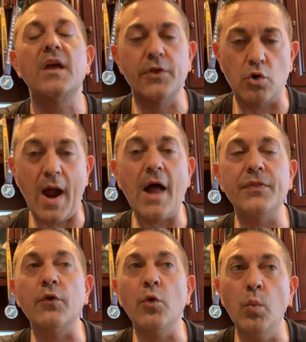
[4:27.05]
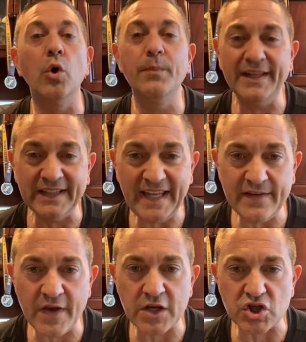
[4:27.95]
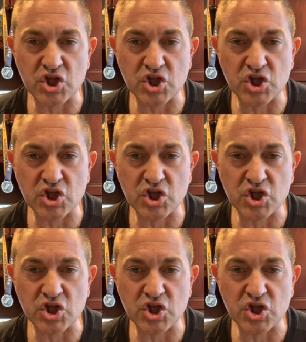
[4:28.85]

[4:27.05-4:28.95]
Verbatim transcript: that are out there that will be leaving.